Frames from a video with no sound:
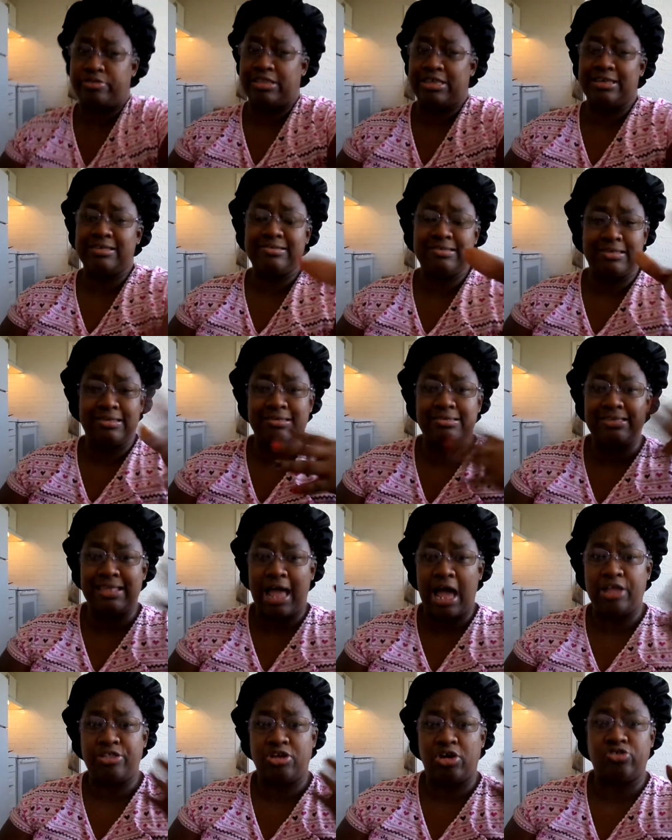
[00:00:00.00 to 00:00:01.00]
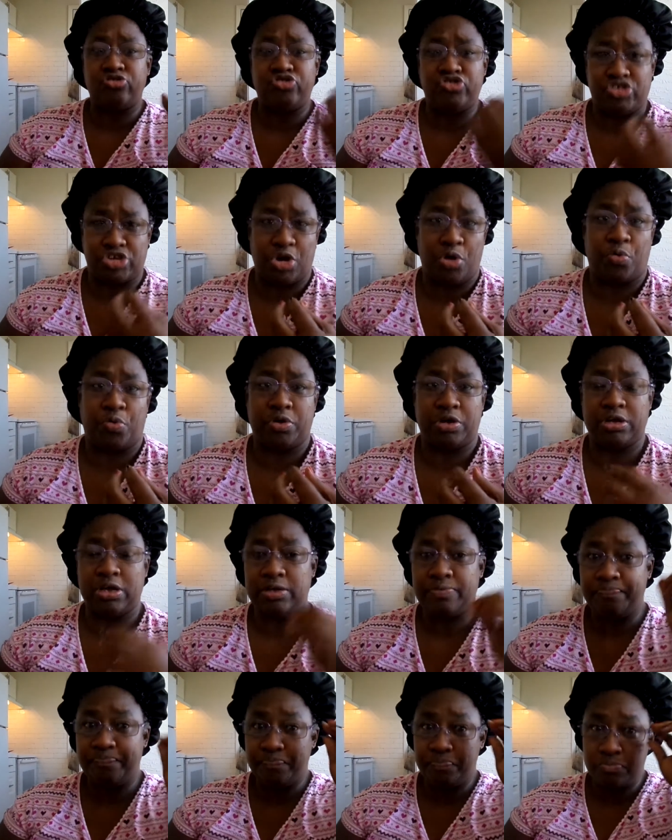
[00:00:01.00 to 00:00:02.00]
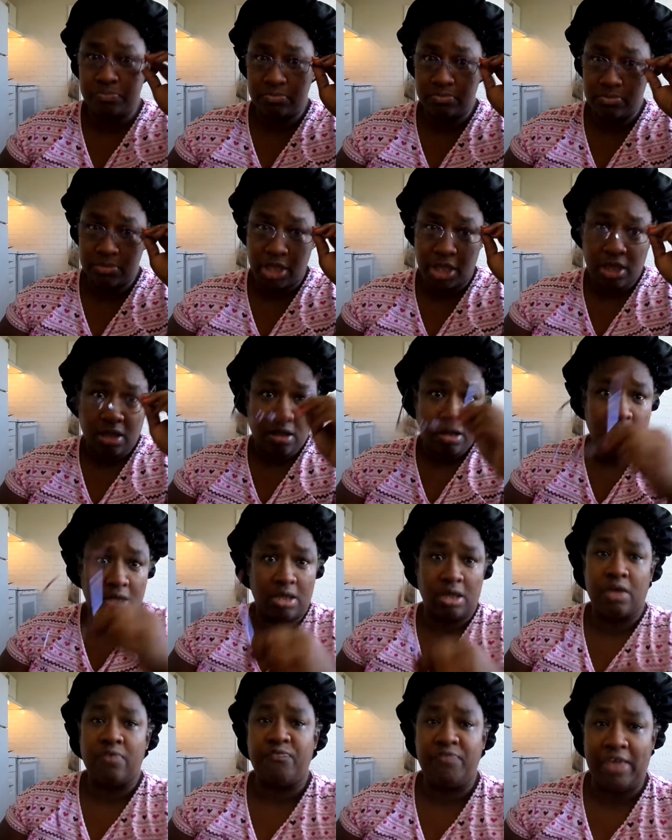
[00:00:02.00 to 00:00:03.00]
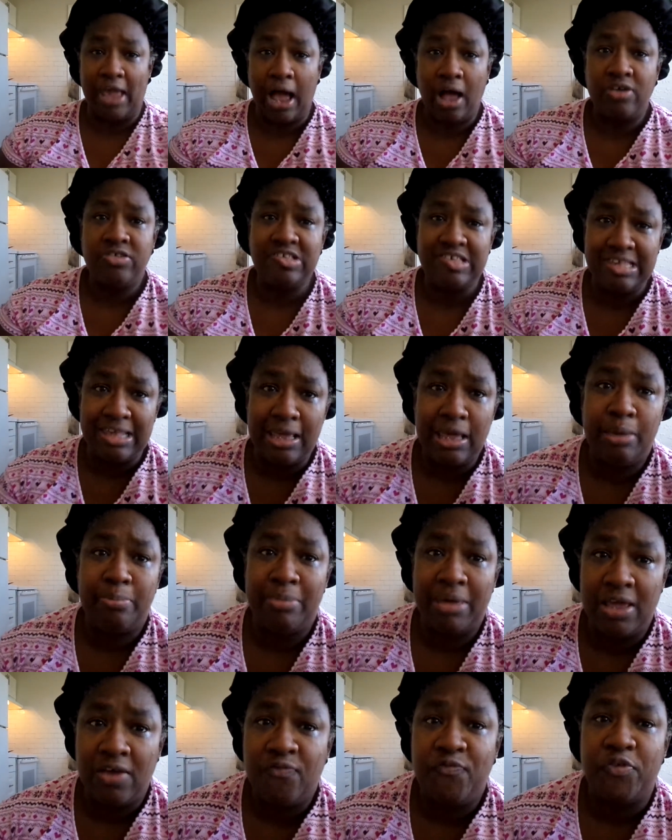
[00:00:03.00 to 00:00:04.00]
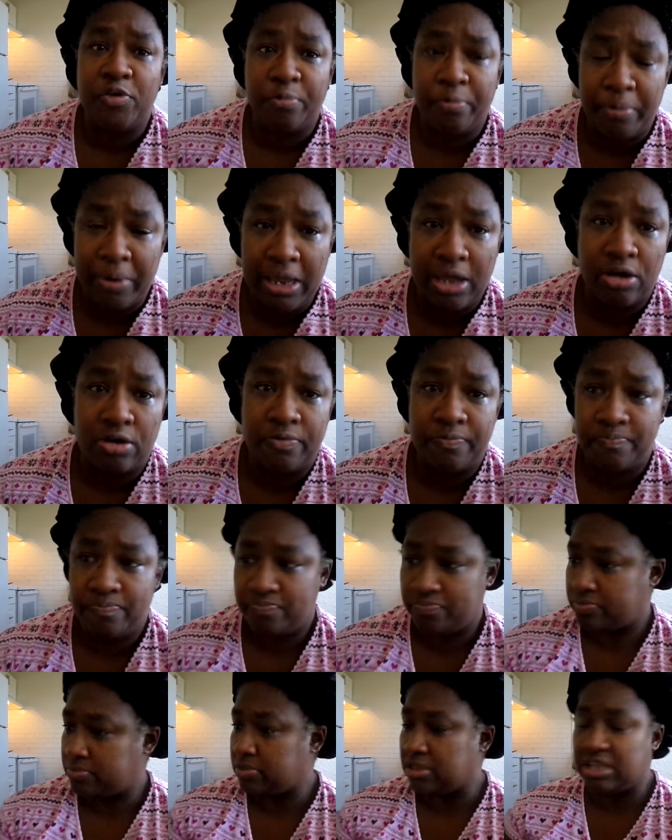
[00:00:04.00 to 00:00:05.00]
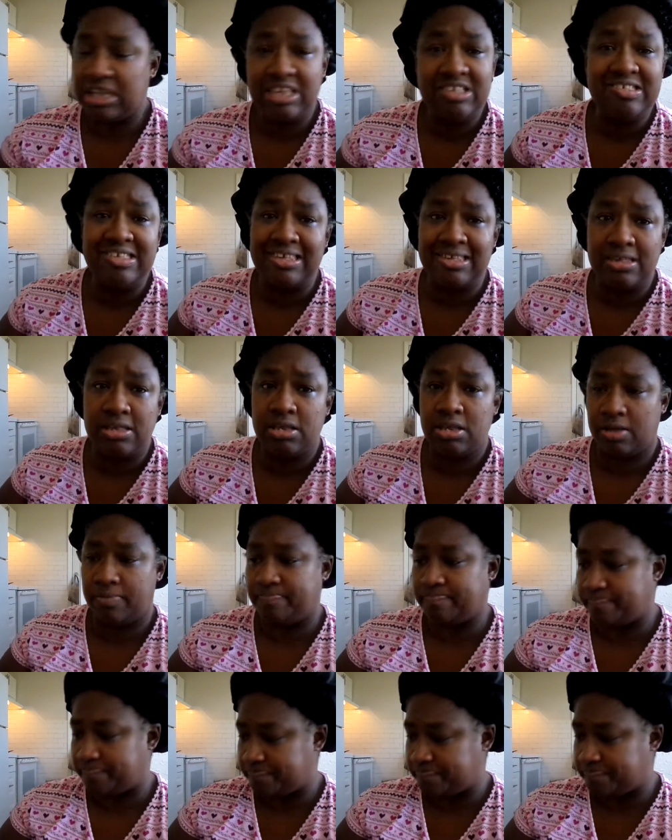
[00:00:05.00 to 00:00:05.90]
this is not no joke. If y'all see me for real, this is... You